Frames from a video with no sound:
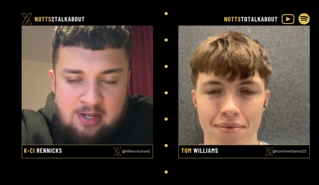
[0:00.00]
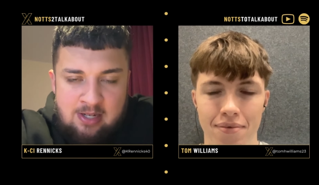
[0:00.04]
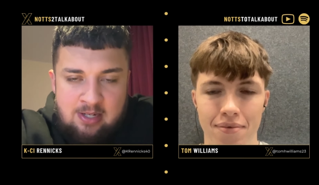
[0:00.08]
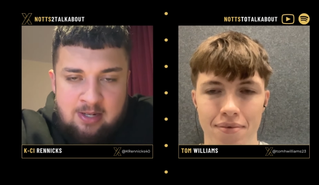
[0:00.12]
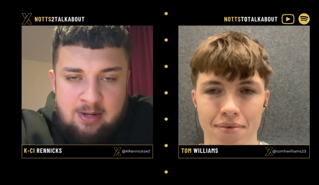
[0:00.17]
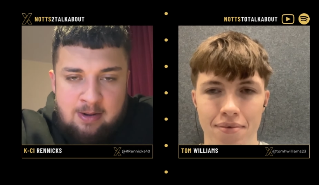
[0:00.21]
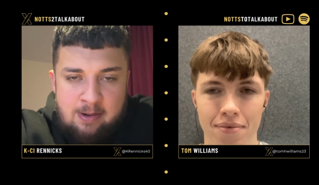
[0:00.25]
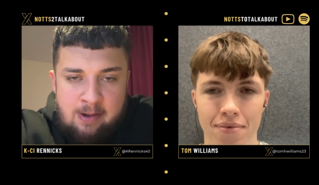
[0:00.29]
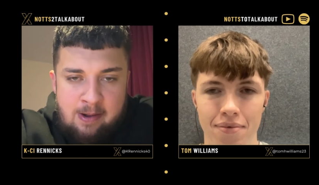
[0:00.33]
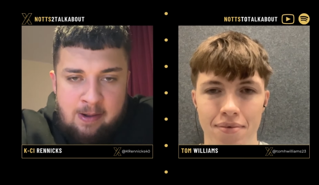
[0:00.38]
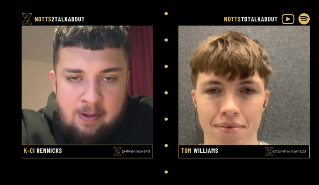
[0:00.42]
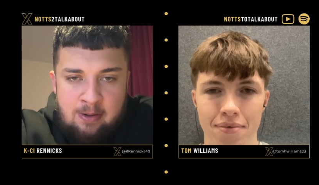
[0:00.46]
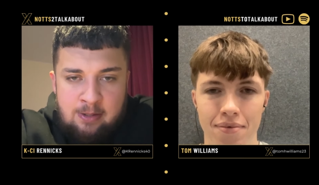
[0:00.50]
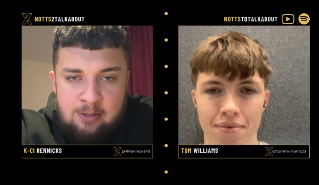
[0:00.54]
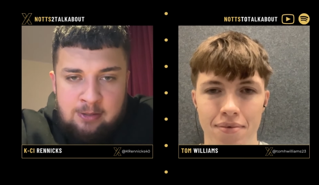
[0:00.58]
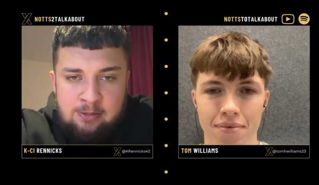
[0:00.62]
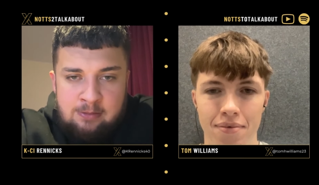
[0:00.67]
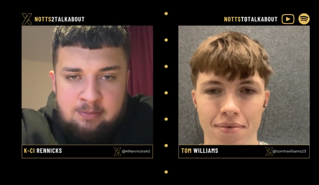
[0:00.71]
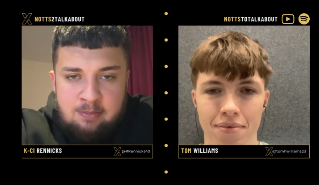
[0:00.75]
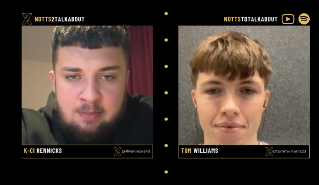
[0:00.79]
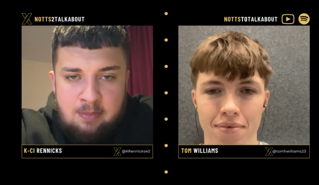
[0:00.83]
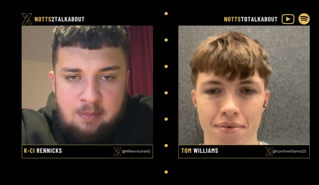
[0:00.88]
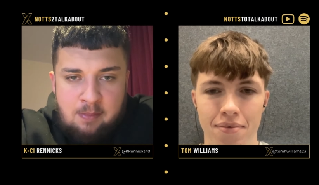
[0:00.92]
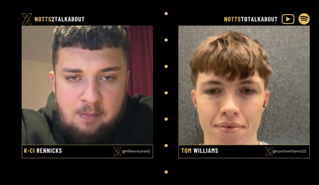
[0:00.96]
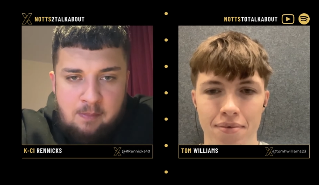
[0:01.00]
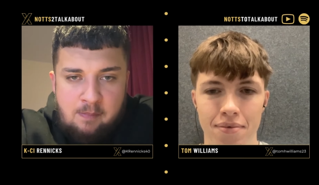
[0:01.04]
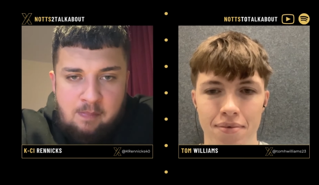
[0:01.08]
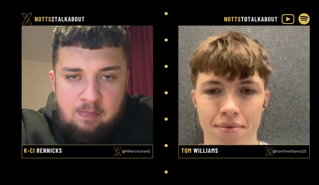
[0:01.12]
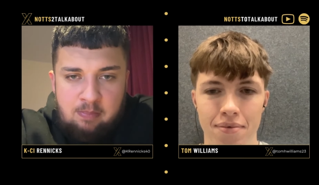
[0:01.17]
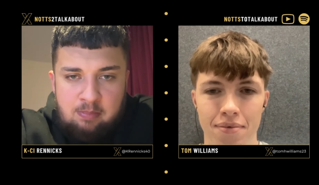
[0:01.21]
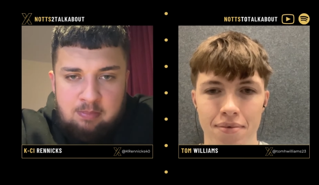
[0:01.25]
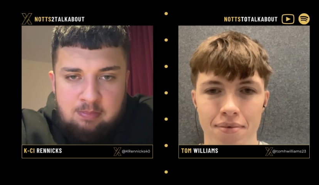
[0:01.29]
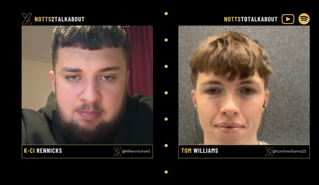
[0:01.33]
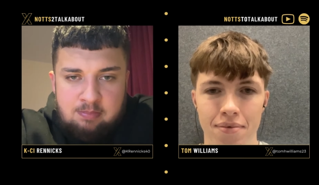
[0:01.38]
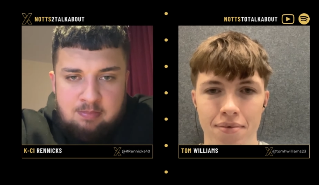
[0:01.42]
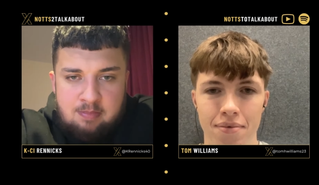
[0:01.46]

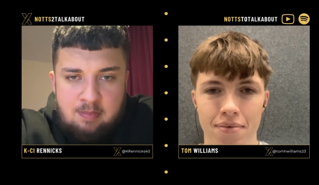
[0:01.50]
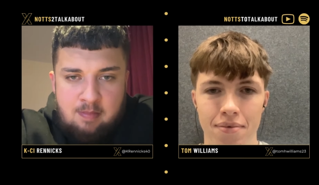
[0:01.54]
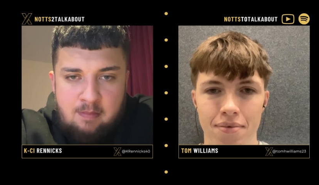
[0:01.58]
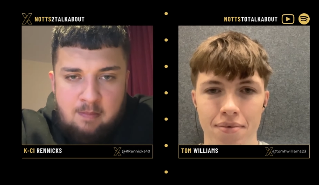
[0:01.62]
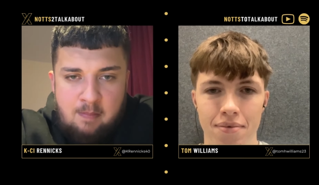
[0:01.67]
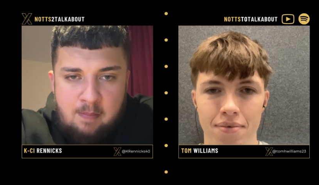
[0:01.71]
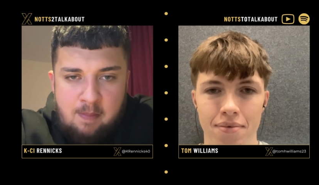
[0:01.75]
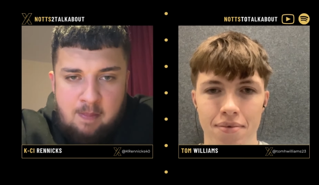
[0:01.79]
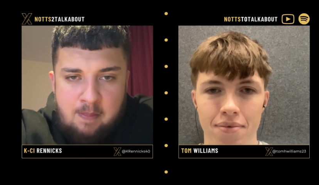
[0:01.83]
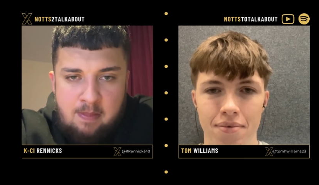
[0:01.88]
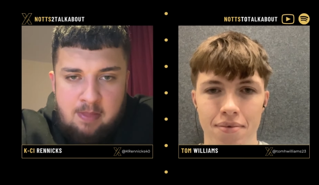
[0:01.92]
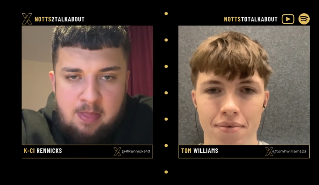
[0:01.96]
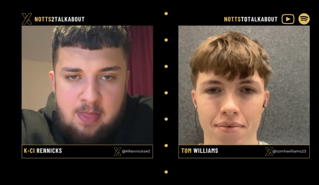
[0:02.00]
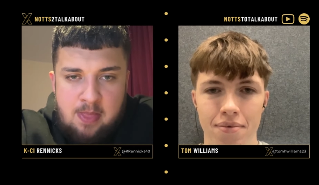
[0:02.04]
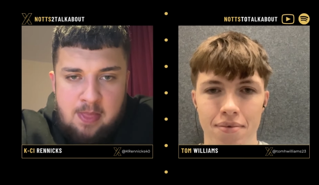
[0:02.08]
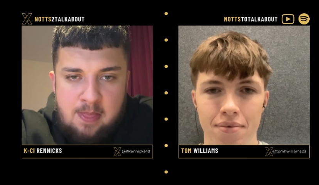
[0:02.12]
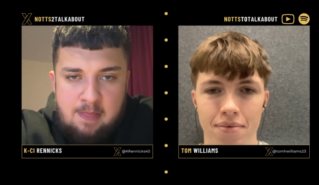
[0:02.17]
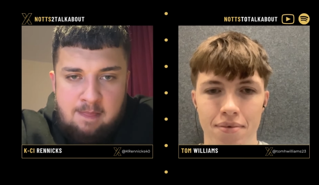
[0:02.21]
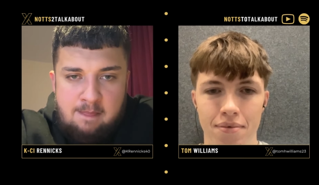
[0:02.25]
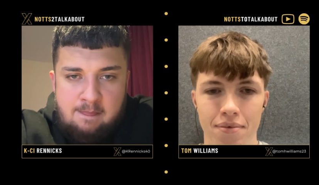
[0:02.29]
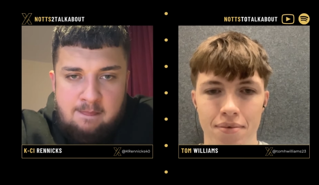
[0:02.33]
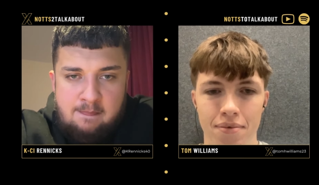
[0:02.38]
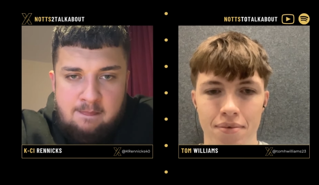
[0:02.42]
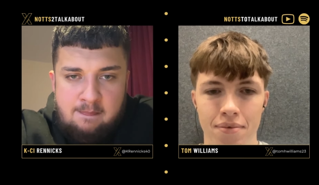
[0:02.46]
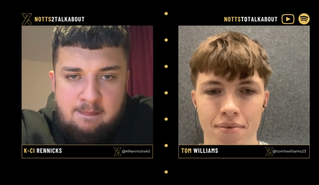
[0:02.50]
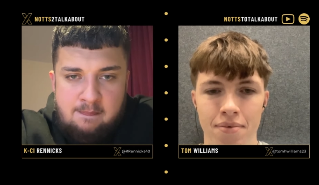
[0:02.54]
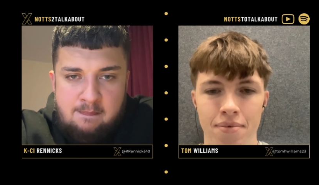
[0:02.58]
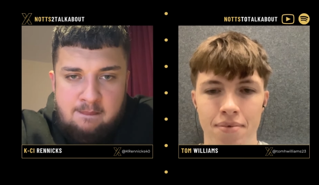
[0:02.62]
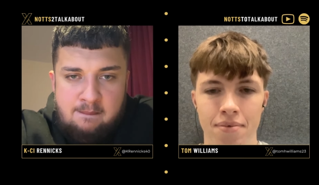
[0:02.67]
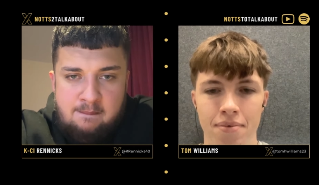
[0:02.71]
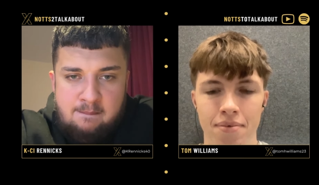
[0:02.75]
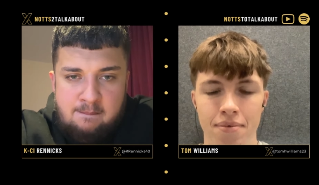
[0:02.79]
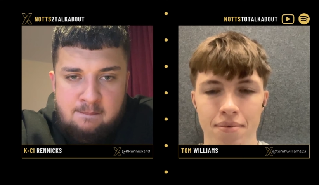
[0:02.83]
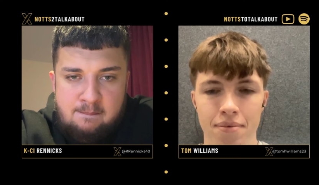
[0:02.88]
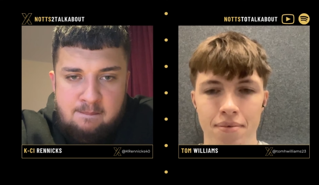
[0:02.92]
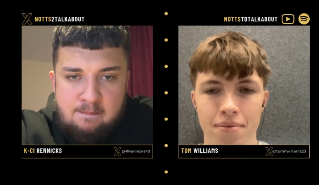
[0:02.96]

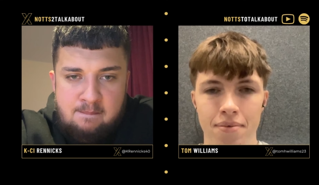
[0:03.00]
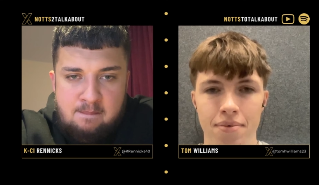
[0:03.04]
No one is speaking in this clip.